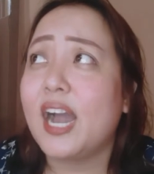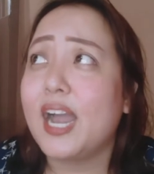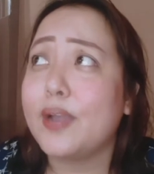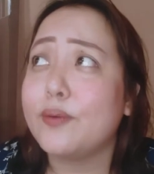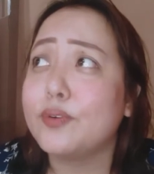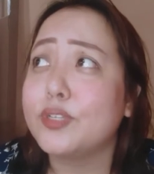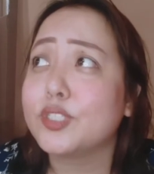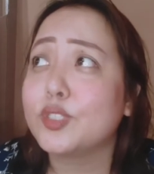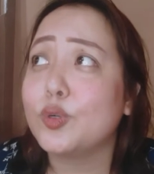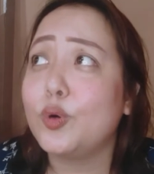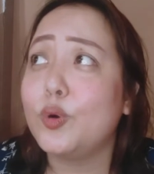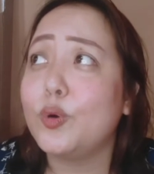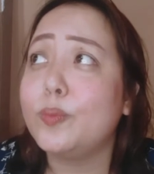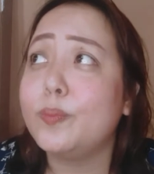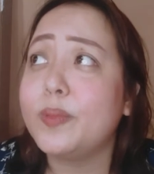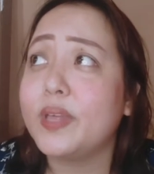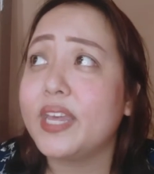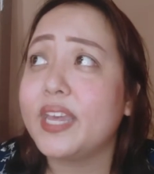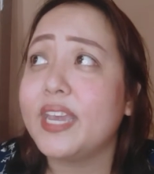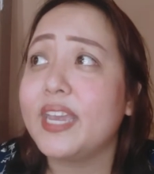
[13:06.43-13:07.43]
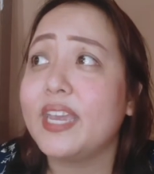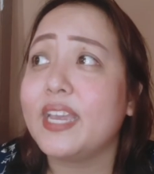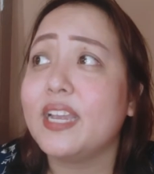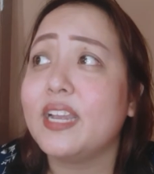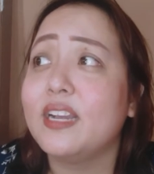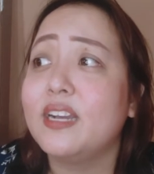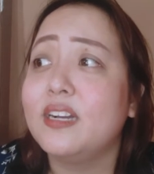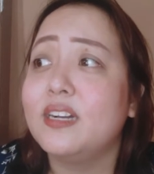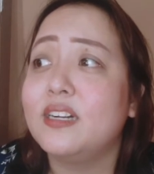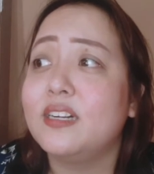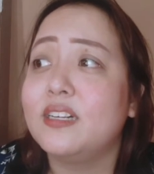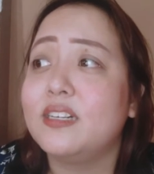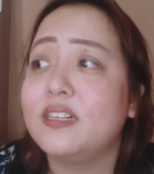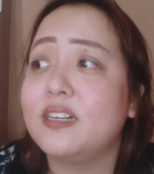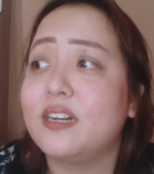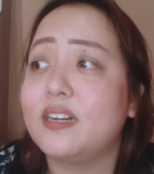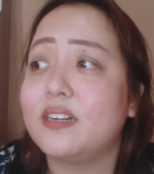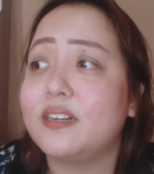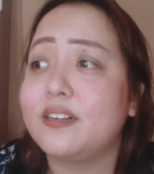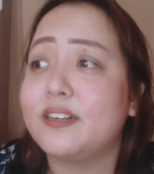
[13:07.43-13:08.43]
I was hoping
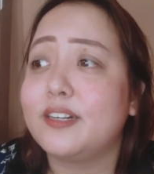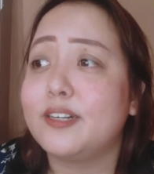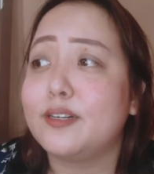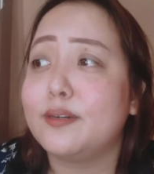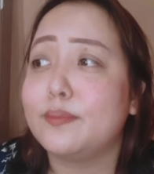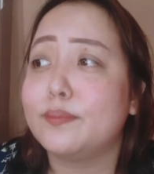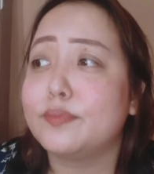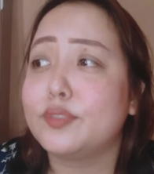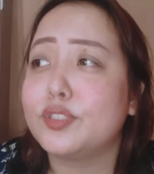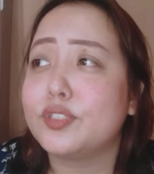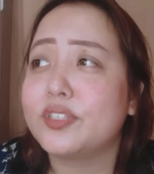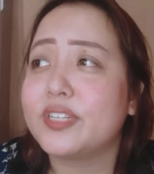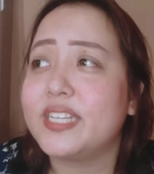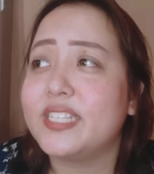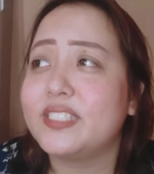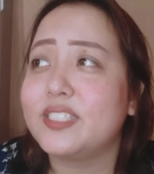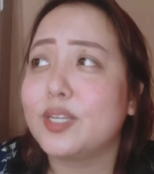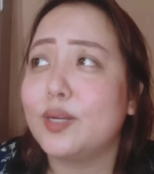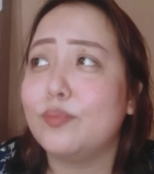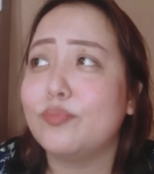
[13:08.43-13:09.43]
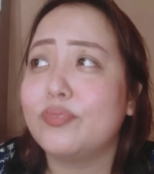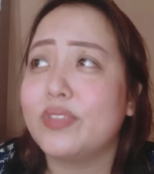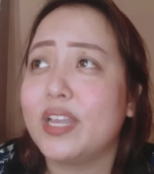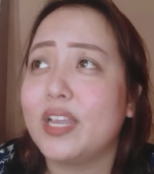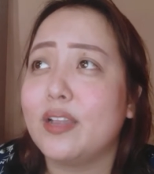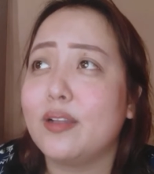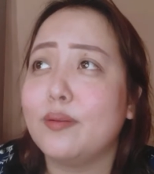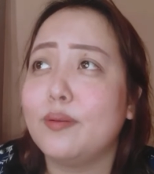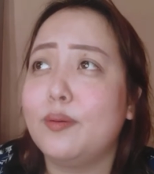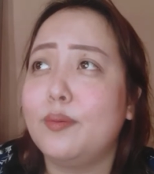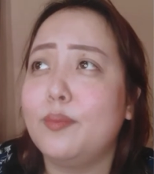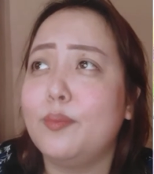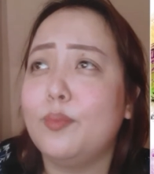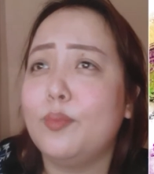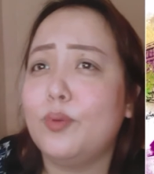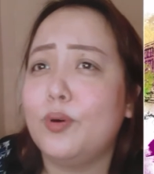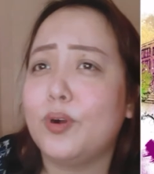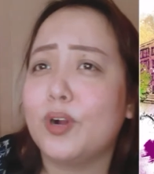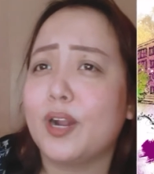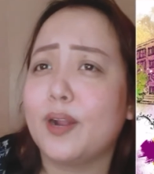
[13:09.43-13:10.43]
to read something
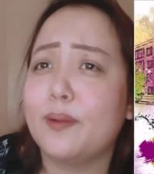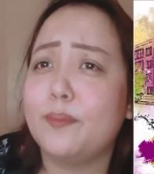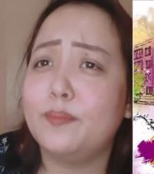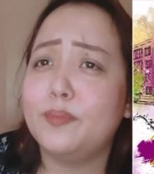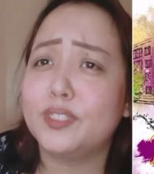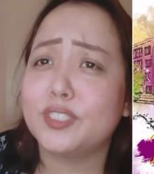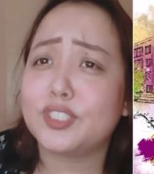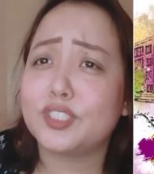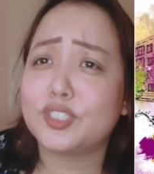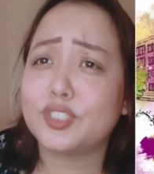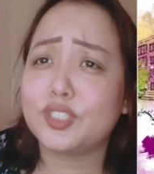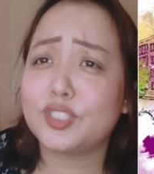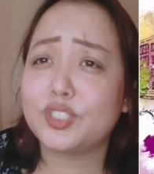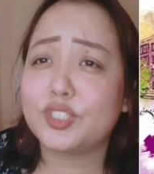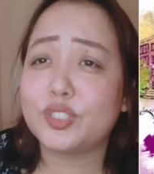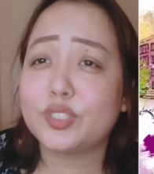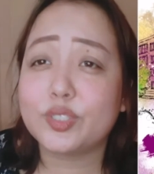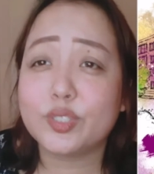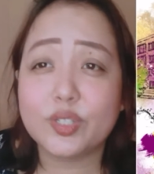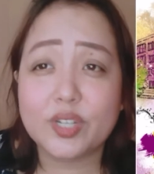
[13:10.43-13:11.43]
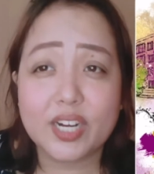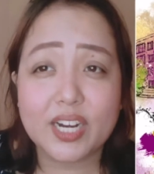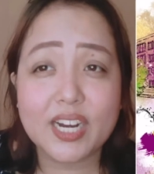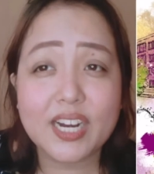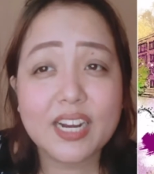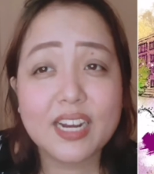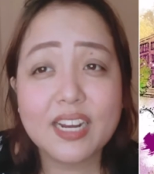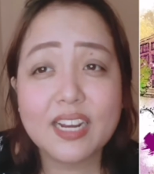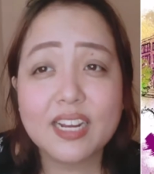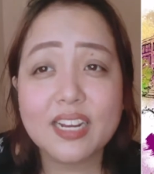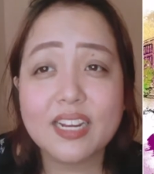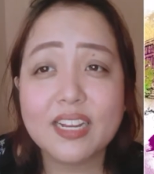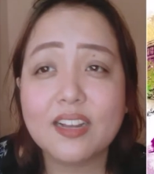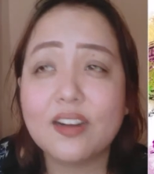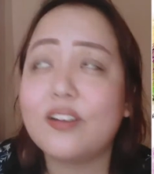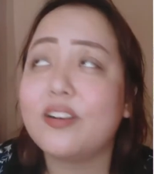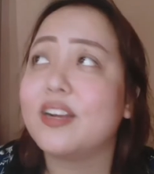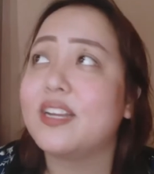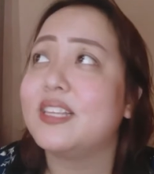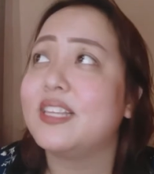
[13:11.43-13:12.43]
more mature
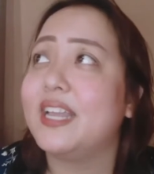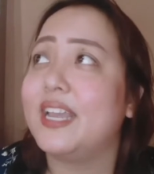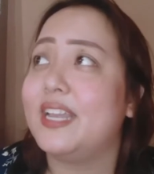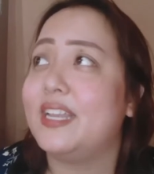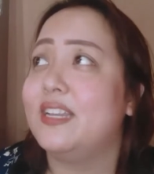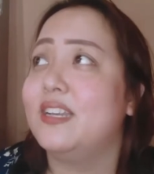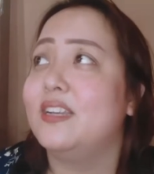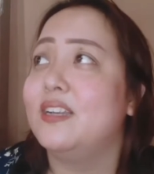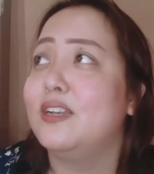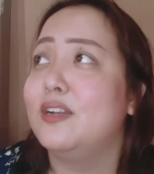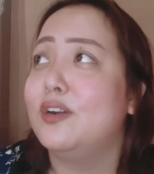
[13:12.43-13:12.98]
or like